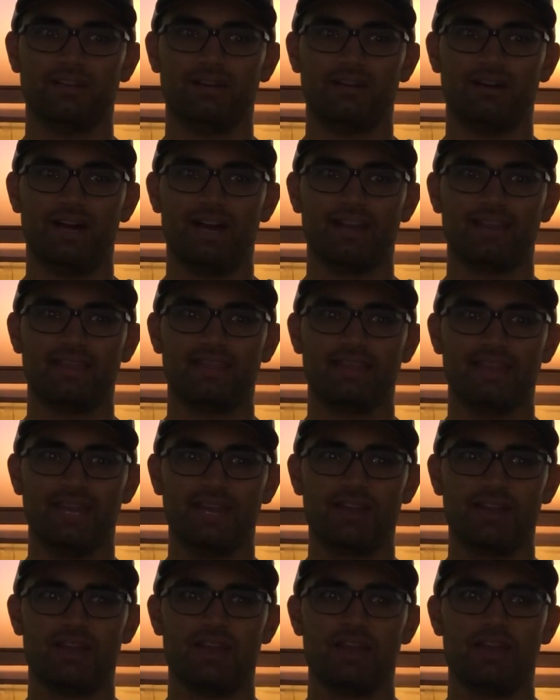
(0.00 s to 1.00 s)
I
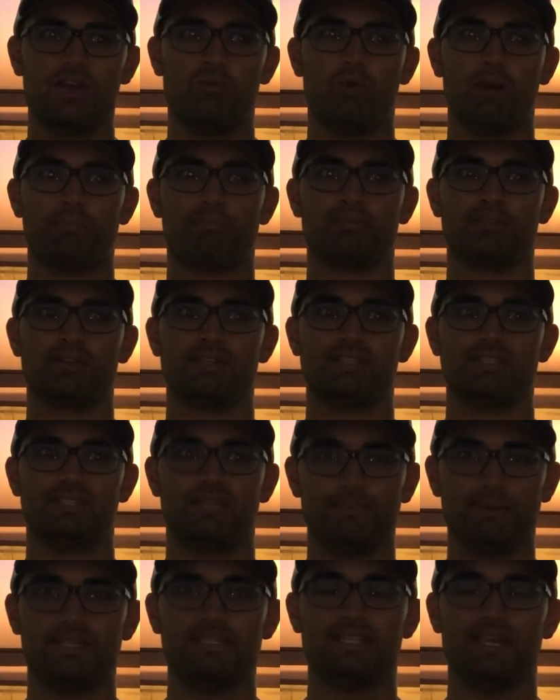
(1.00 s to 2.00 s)
think what
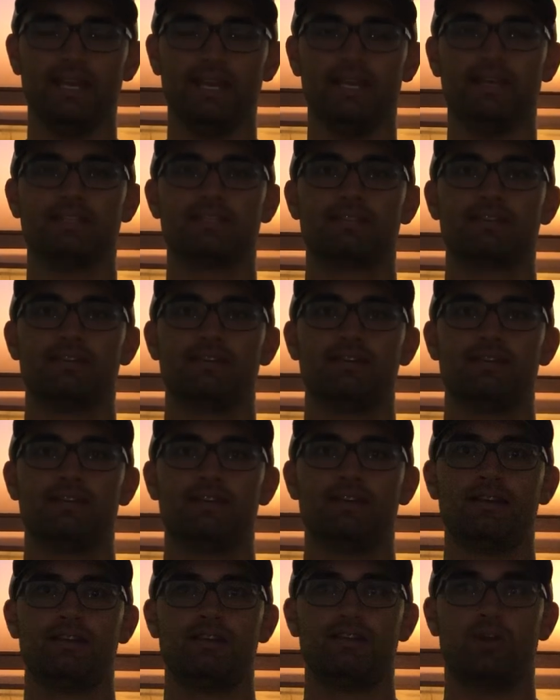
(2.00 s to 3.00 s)
precipitates
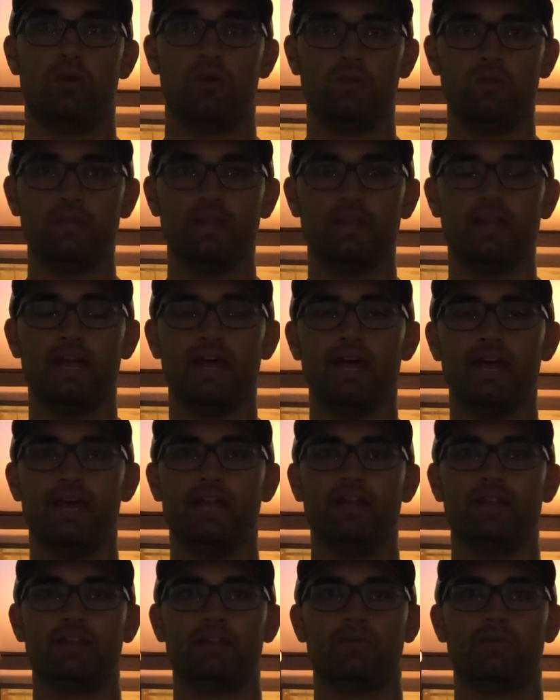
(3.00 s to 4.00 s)
the hole in the head
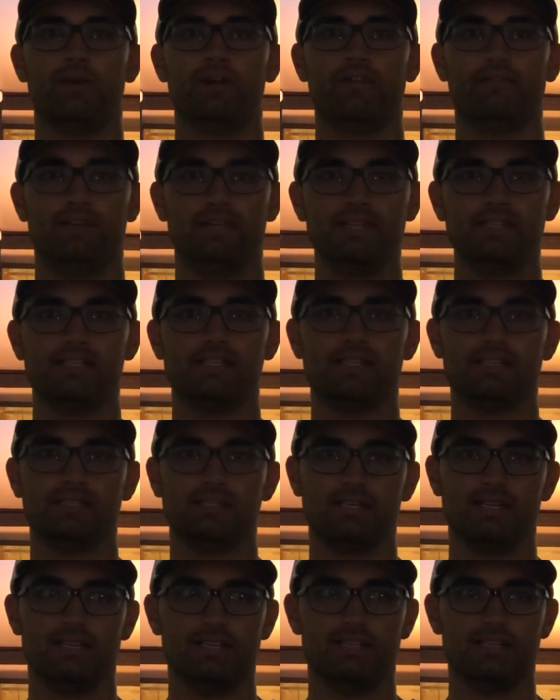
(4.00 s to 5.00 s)
and the white feces
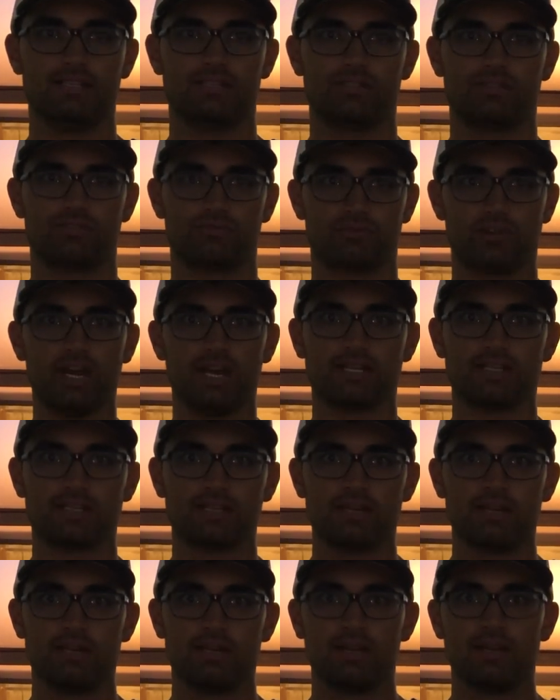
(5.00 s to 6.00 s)
is stress.
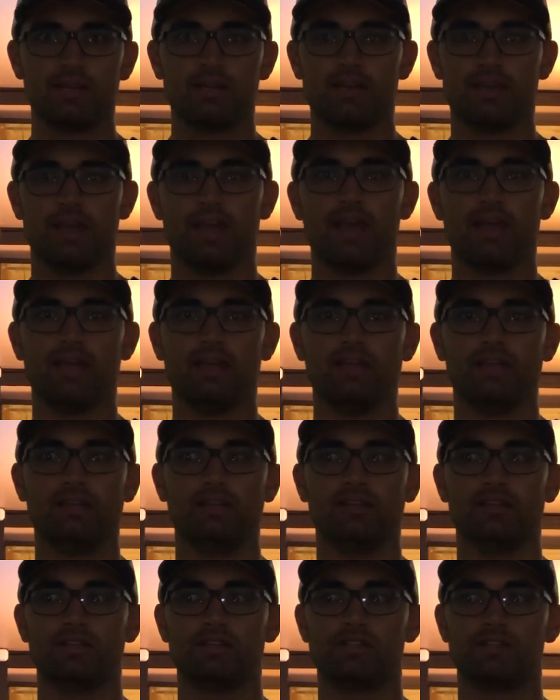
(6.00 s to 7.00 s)

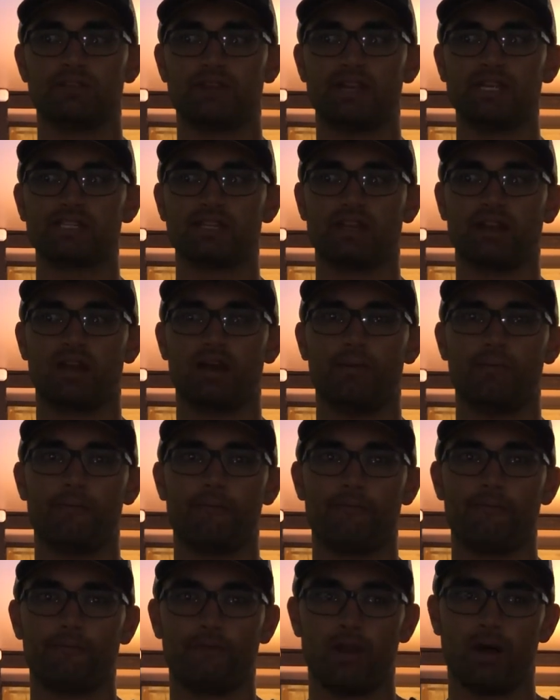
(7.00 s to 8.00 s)
And stress can come
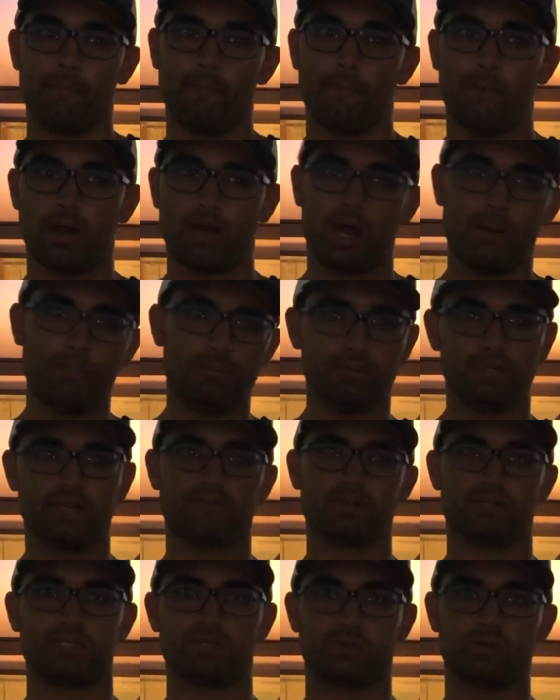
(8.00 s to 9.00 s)
from a couple
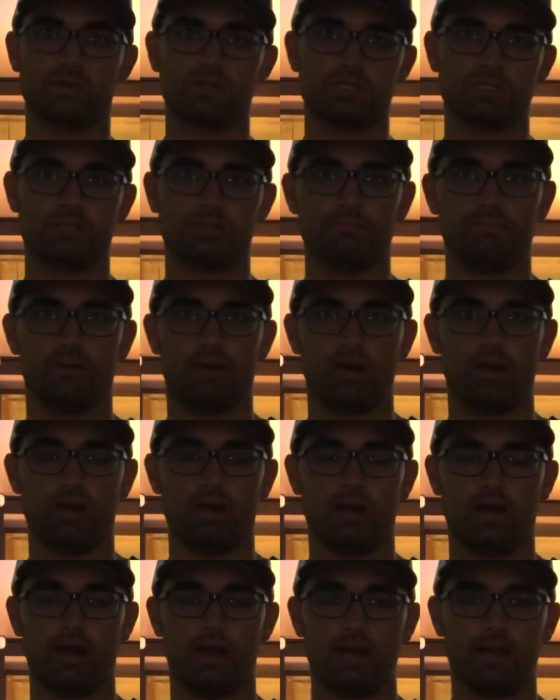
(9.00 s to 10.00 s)
different sources, but
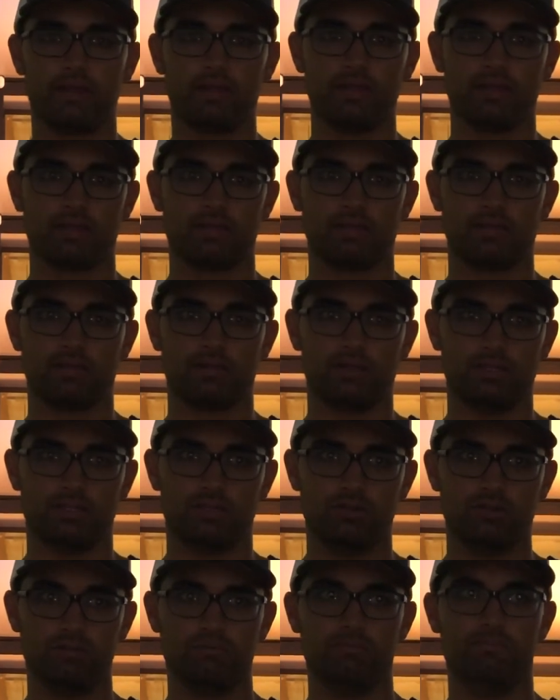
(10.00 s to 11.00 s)
I think the
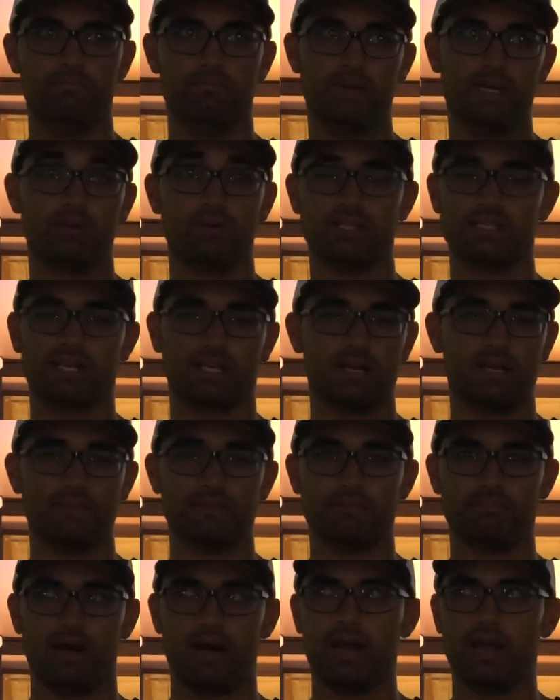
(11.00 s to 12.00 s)
two big ones that come to
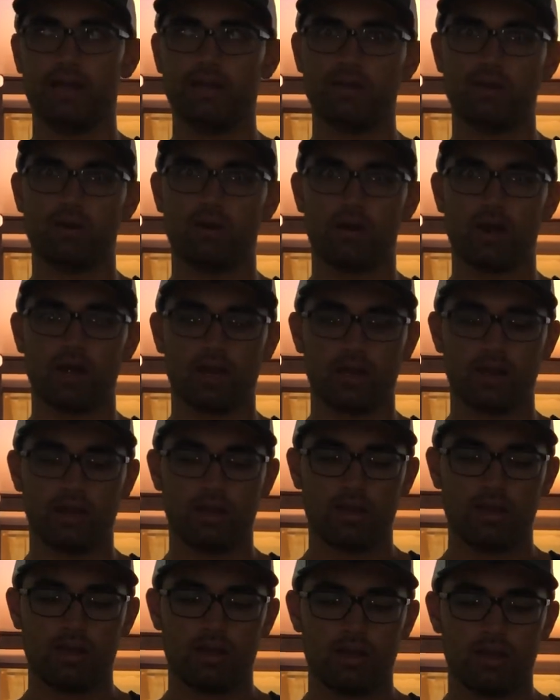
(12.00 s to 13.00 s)
mind are,
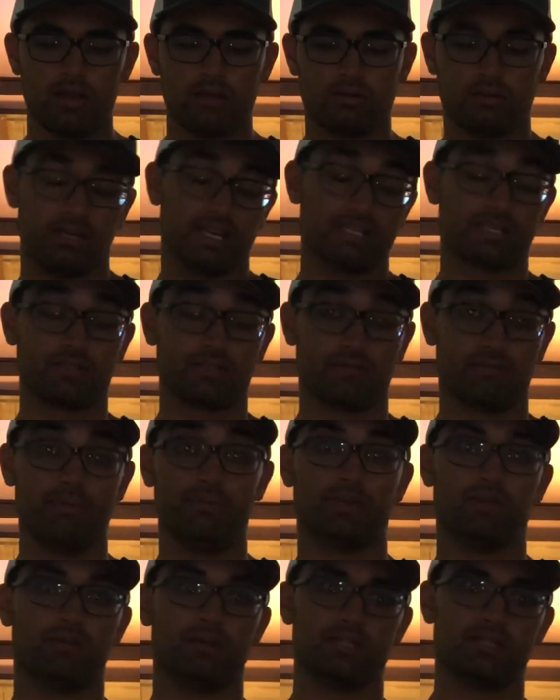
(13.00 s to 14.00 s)
well, I guess three
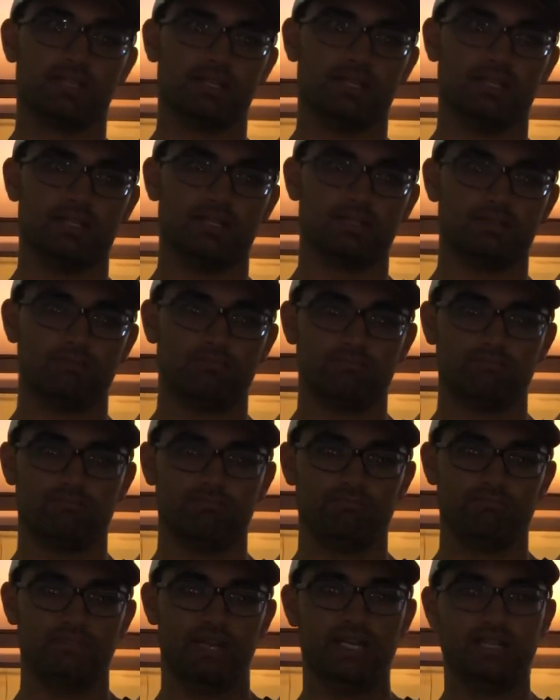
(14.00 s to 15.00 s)
big ones, is
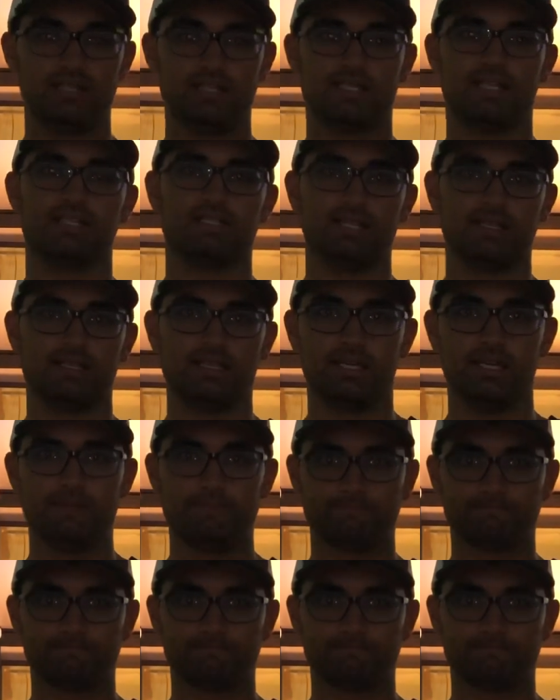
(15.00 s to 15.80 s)
inconsistency.